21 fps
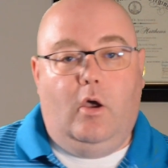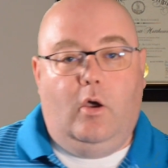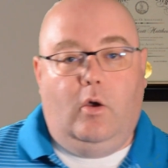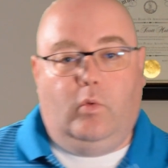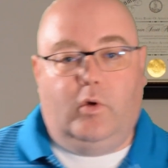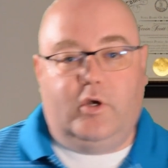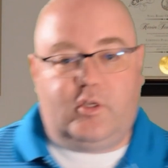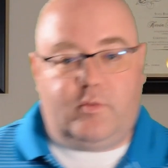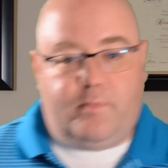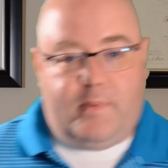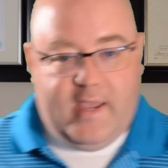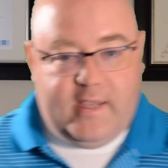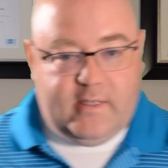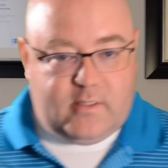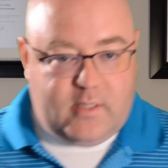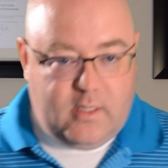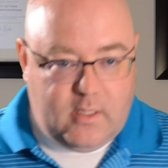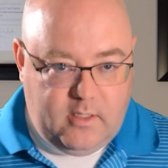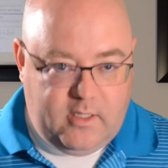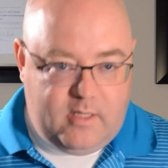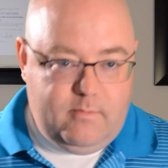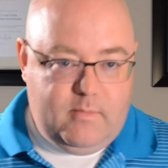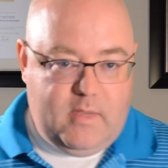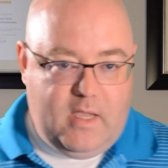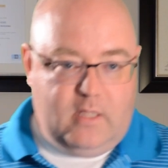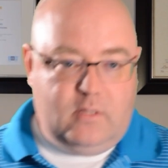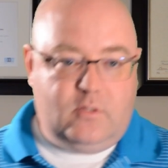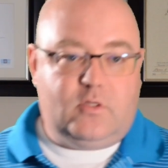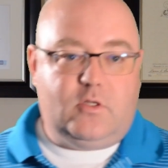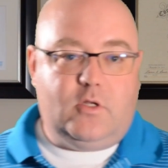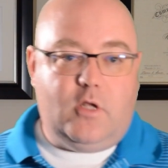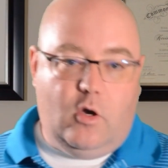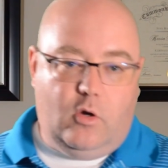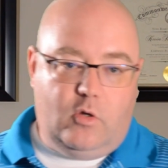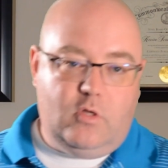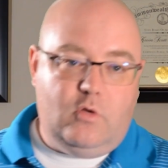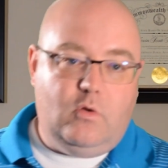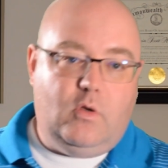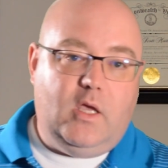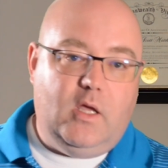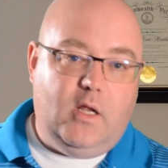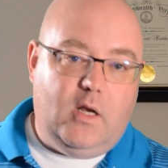which basically means no,
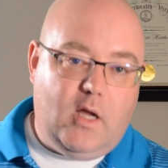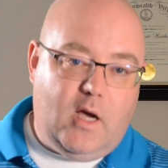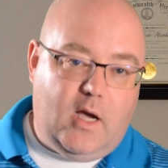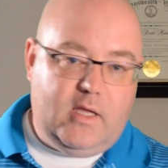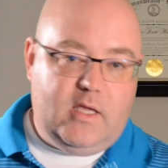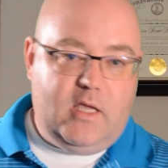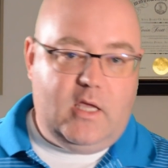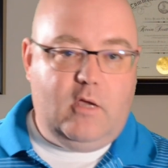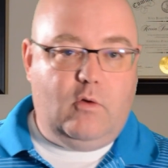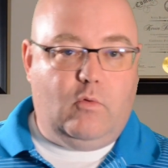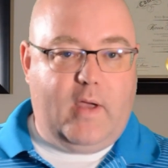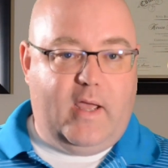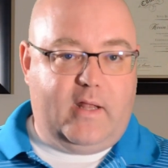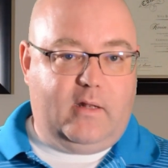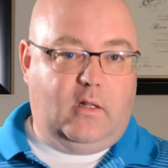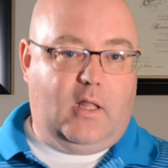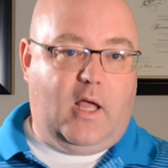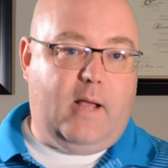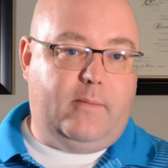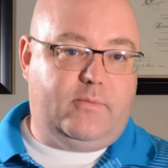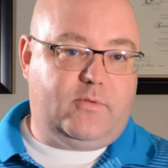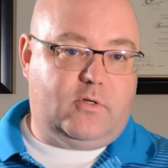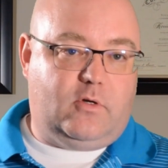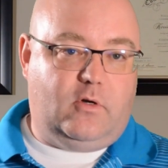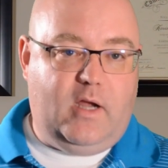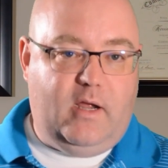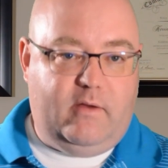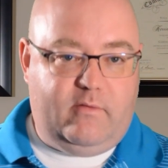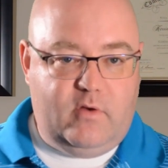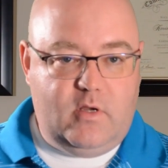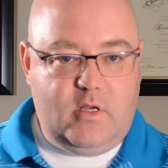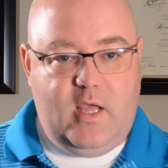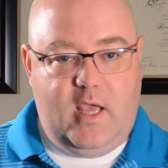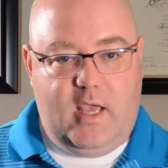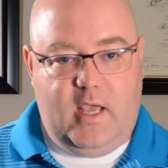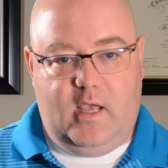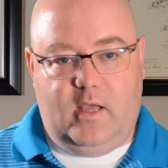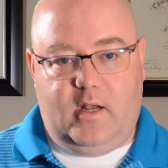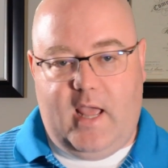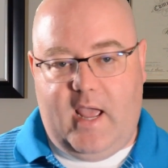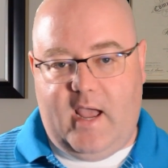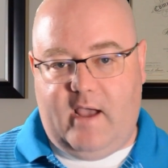you cannot eat Red Lobster every
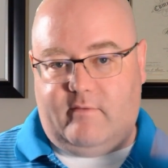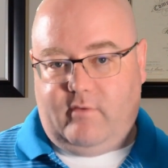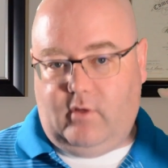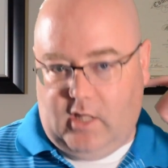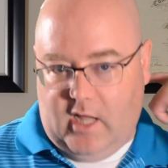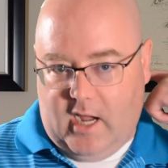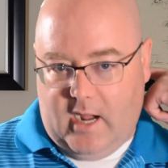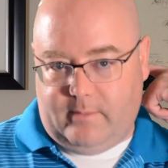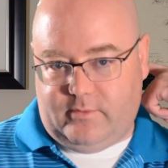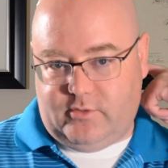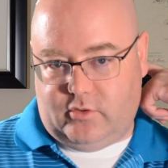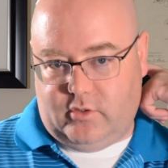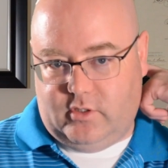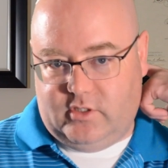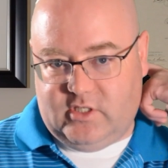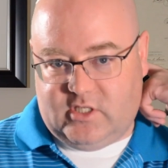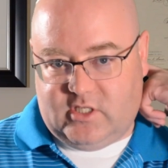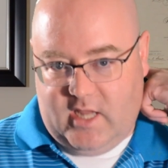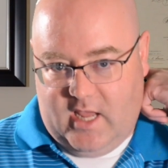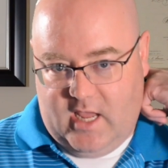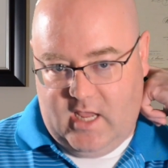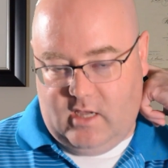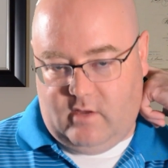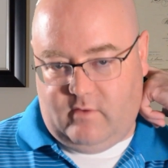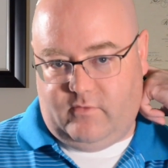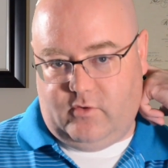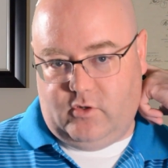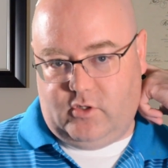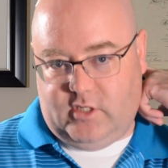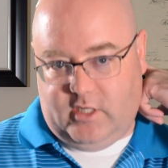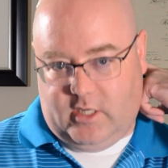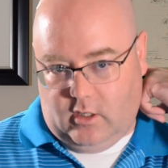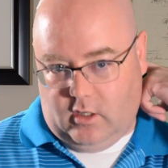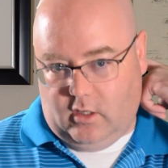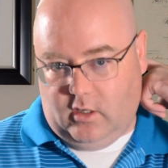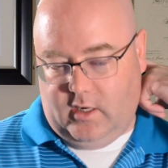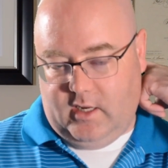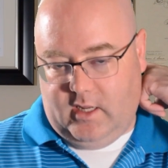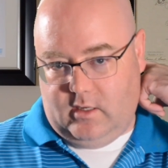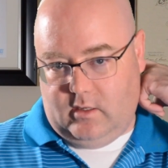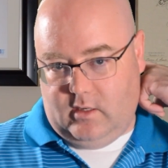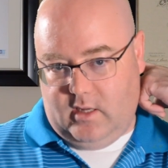day and have a lobster and steak for
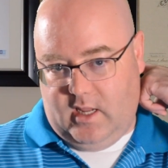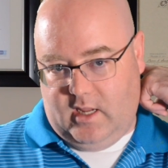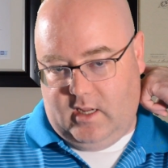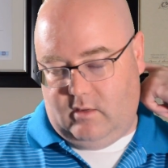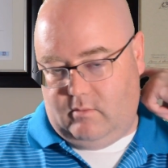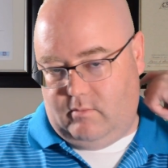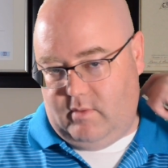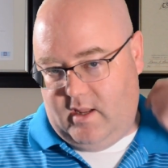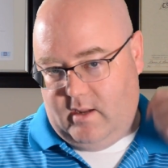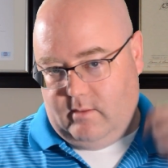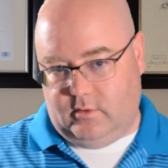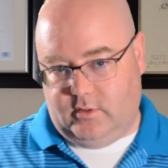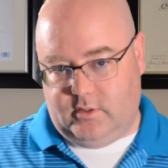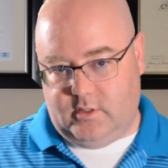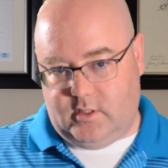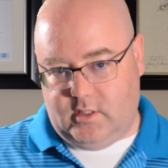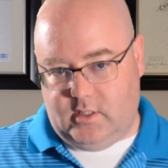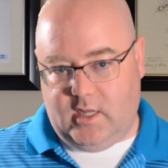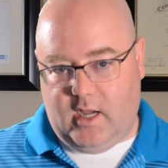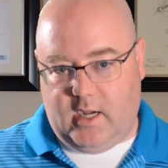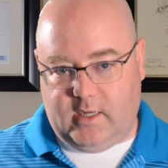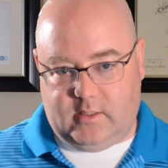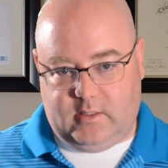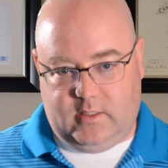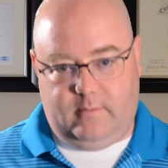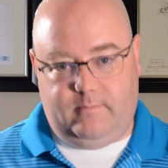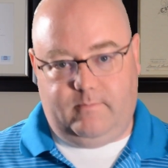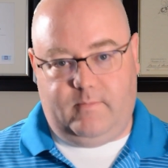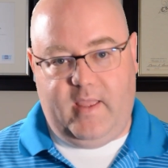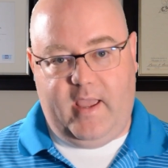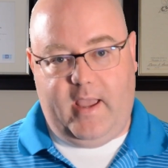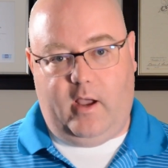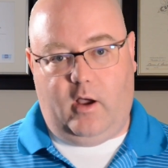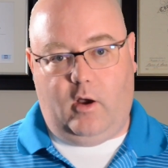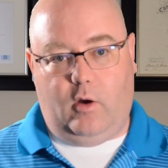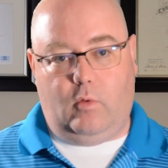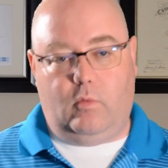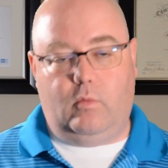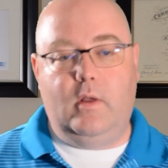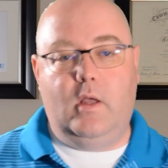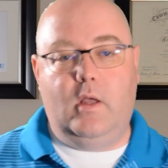dinner and be able to deduct it. Now,